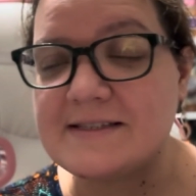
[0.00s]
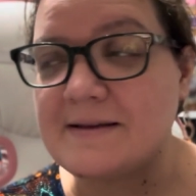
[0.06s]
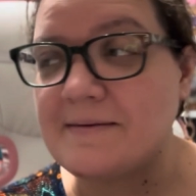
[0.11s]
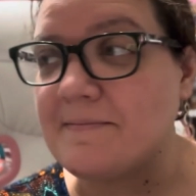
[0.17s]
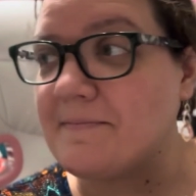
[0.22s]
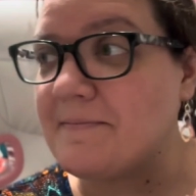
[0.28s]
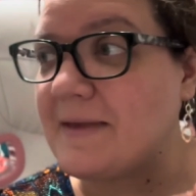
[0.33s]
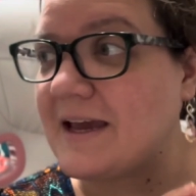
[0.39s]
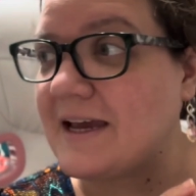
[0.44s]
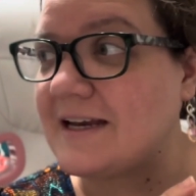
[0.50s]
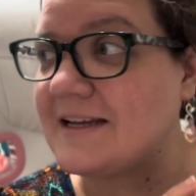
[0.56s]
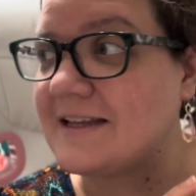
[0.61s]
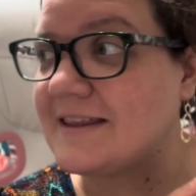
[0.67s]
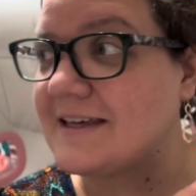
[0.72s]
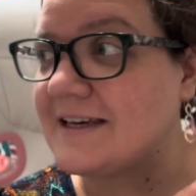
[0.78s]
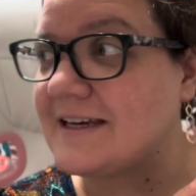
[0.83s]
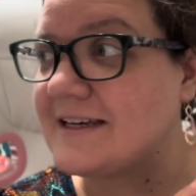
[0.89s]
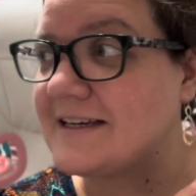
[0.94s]
made
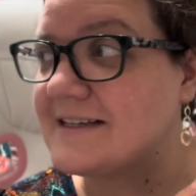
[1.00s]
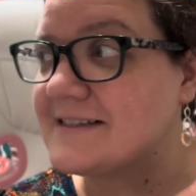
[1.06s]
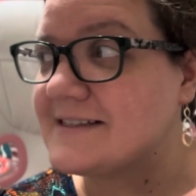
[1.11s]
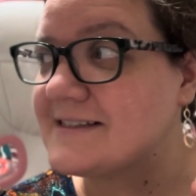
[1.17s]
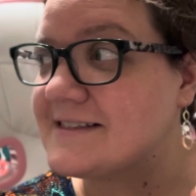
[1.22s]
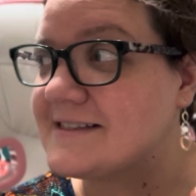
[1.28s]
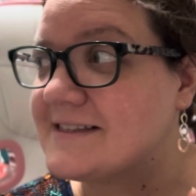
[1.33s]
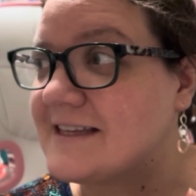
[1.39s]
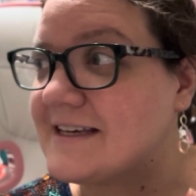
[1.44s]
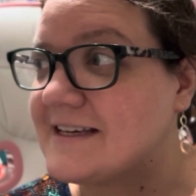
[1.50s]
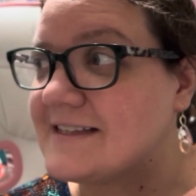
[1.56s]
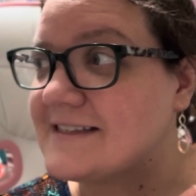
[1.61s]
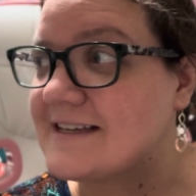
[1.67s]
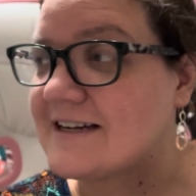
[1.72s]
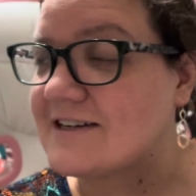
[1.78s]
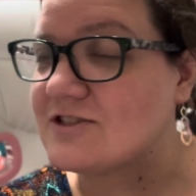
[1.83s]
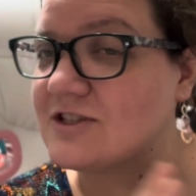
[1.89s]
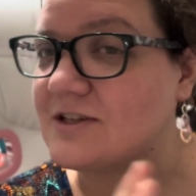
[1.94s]
things
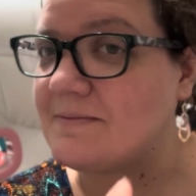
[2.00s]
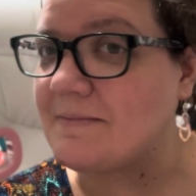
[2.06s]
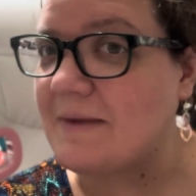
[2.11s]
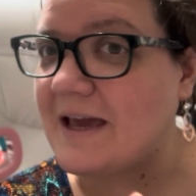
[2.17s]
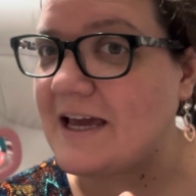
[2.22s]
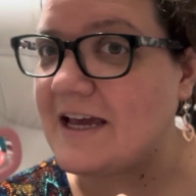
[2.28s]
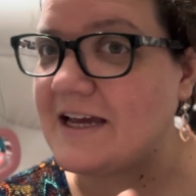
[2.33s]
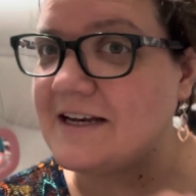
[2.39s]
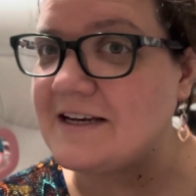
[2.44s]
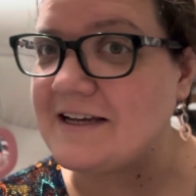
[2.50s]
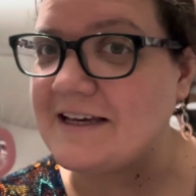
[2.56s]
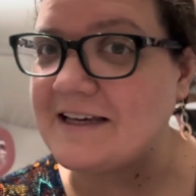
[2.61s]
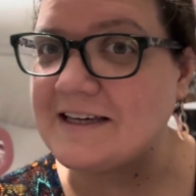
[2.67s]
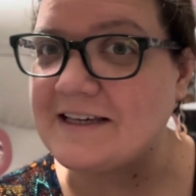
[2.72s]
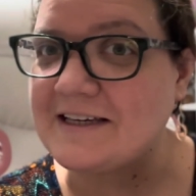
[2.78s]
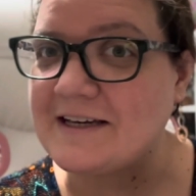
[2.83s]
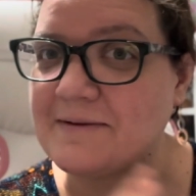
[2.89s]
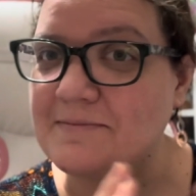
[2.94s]
actually made
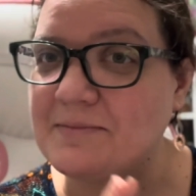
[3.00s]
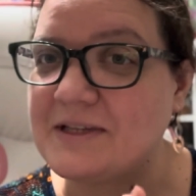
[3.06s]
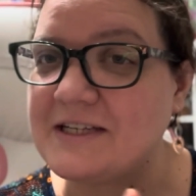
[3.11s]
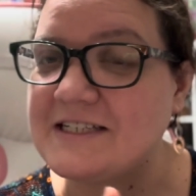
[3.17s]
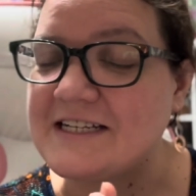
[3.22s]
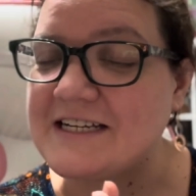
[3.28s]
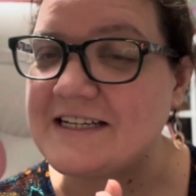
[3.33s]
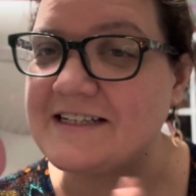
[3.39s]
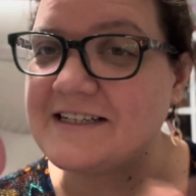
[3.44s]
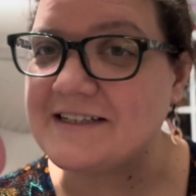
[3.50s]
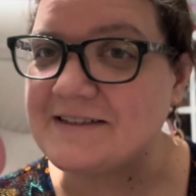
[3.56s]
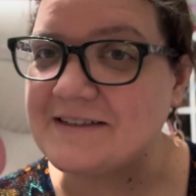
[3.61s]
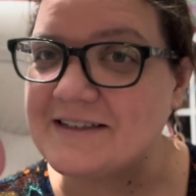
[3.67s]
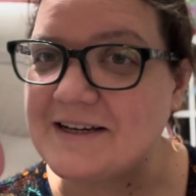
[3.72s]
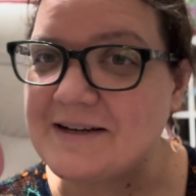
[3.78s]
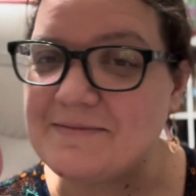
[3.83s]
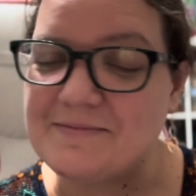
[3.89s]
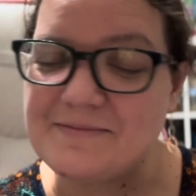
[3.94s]
and completed
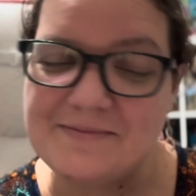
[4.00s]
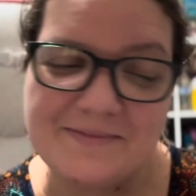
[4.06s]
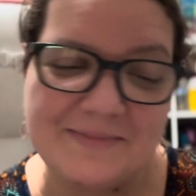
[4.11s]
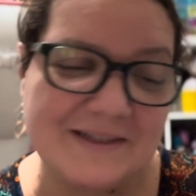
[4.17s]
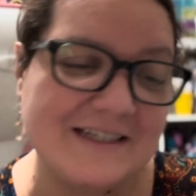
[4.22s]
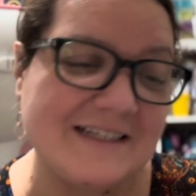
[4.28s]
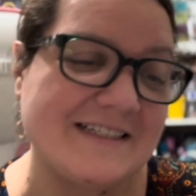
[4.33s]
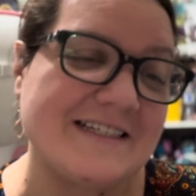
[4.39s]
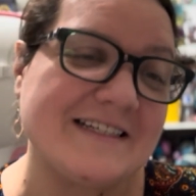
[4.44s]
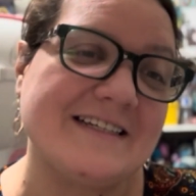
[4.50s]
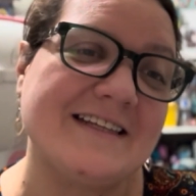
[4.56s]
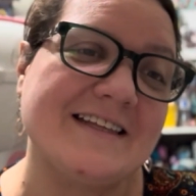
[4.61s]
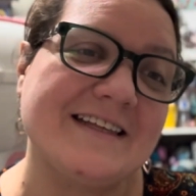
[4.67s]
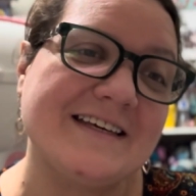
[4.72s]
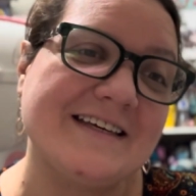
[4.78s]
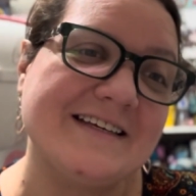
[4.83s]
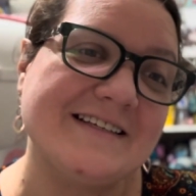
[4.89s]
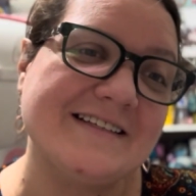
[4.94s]

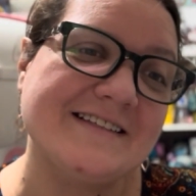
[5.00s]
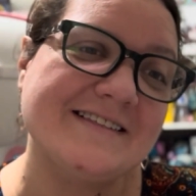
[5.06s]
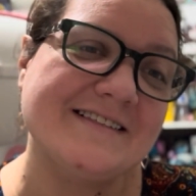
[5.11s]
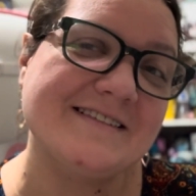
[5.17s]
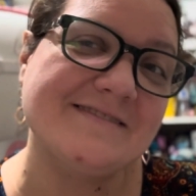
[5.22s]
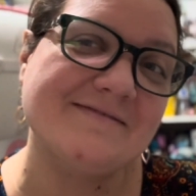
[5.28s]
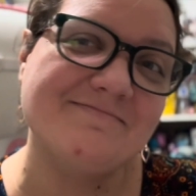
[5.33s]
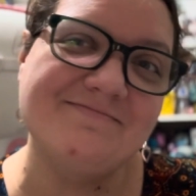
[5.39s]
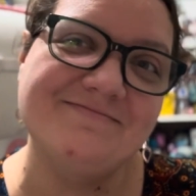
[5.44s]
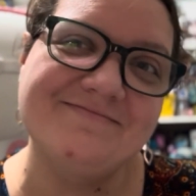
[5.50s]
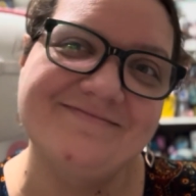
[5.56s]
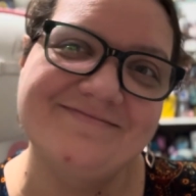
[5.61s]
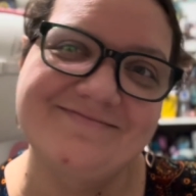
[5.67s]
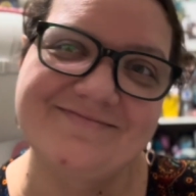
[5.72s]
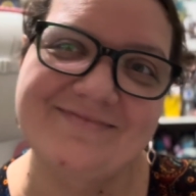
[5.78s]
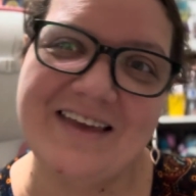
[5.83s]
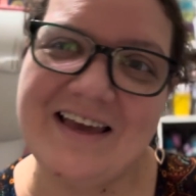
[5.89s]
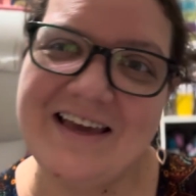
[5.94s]
things.
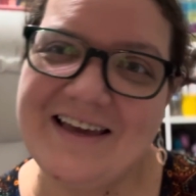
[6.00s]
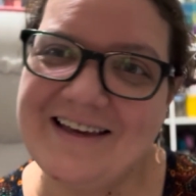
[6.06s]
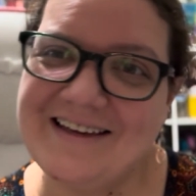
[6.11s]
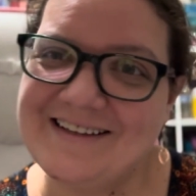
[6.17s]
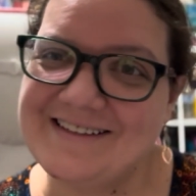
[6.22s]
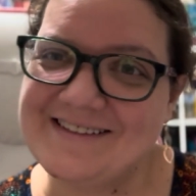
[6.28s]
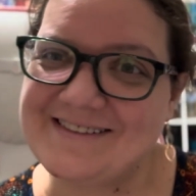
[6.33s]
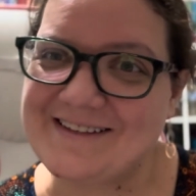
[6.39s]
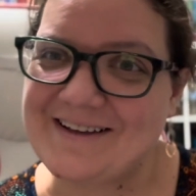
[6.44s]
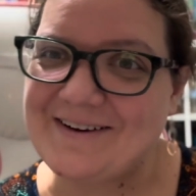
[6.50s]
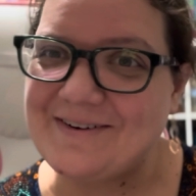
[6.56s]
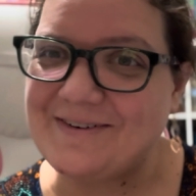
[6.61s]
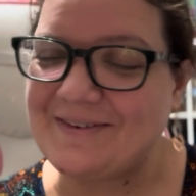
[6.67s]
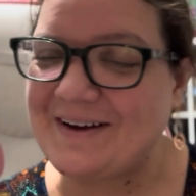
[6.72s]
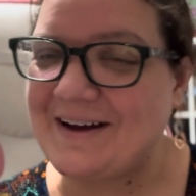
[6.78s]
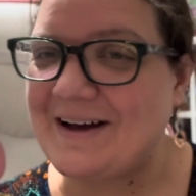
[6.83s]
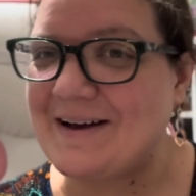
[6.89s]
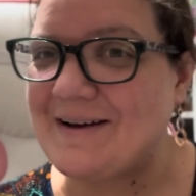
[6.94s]

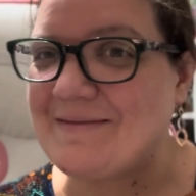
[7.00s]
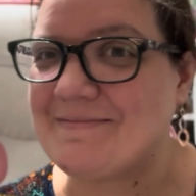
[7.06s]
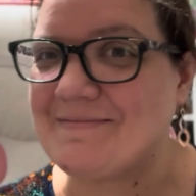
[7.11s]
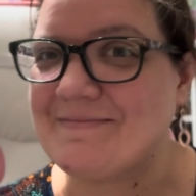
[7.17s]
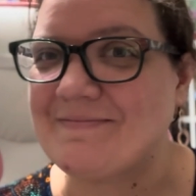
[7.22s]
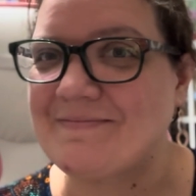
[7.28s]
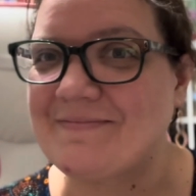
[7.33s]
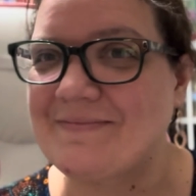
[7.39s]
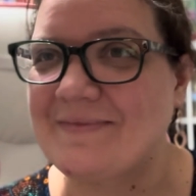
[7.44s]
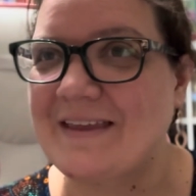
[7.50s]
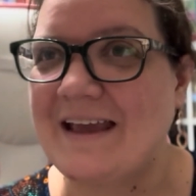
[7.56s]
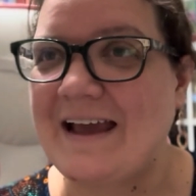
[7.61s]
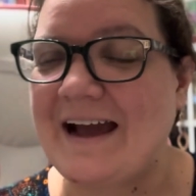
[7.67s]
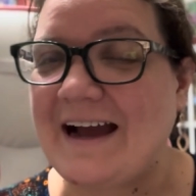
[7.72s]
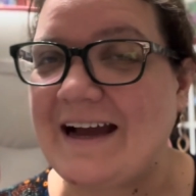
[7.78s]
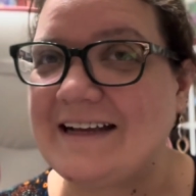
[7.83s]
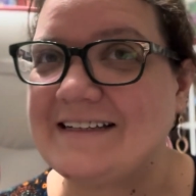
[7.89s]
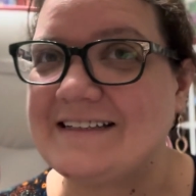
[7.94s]
So
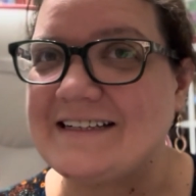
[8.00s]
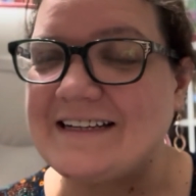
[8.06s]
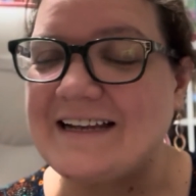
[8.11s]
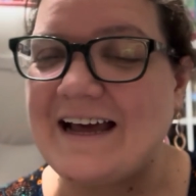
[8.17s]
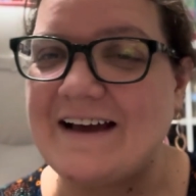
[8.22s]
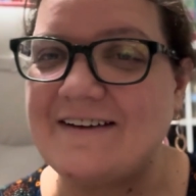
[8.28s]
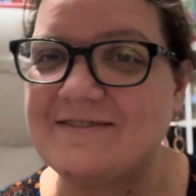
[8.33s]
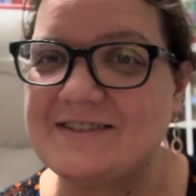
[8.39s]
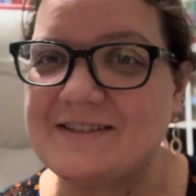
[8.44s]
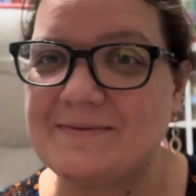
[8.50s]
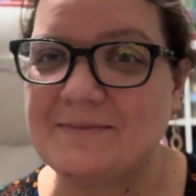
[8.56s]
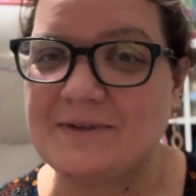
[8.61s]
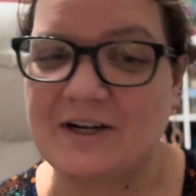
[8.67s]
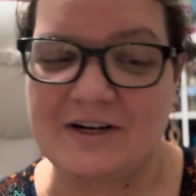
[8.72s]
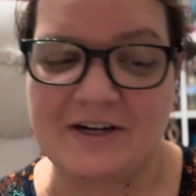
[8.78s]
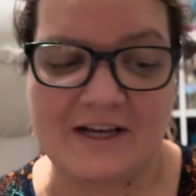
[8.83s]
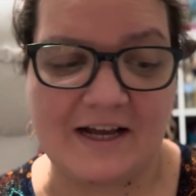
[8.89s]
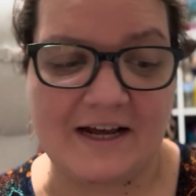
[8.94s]
I did have some
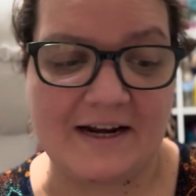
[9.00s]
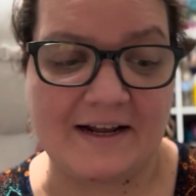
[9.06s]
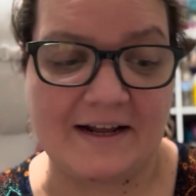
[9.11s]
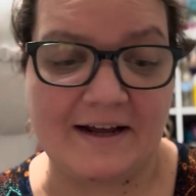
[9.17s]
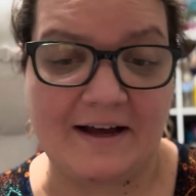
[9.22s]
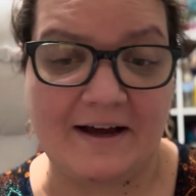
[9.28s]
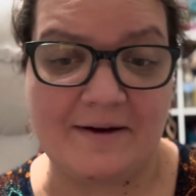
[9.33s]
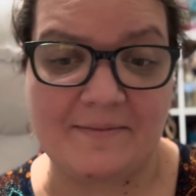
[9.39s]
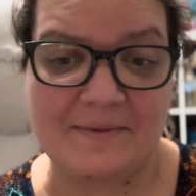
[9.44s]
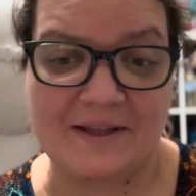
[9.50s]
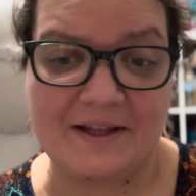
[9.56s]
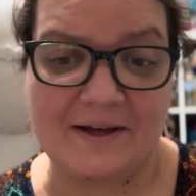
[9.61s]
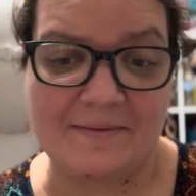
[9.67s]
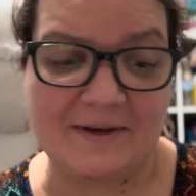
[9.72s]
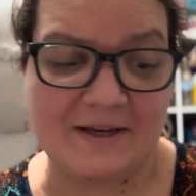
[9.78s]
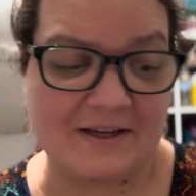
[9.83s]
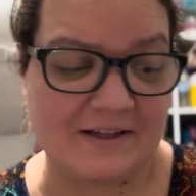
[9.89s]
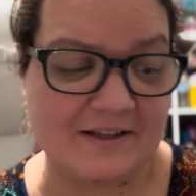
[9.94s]
yarn I got at Hobby
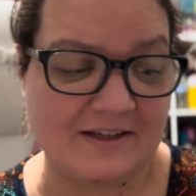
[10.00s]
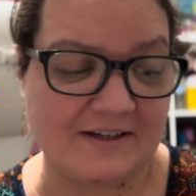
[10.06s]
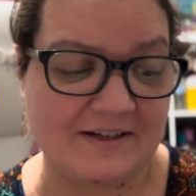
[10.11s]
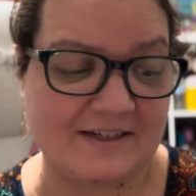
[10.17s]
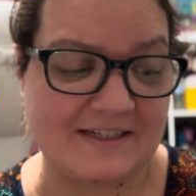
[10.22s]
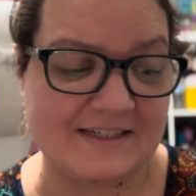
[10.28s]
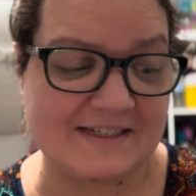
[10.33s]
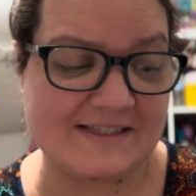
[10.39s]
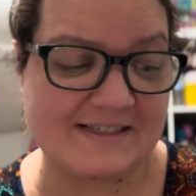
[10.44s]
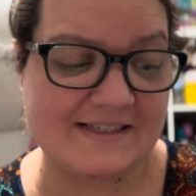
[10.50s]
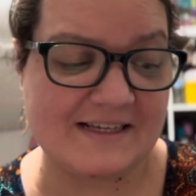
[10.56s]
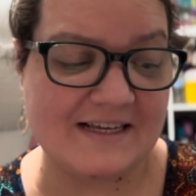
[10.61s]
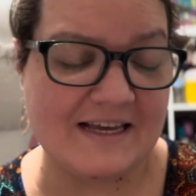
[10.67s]
Lobby on clearance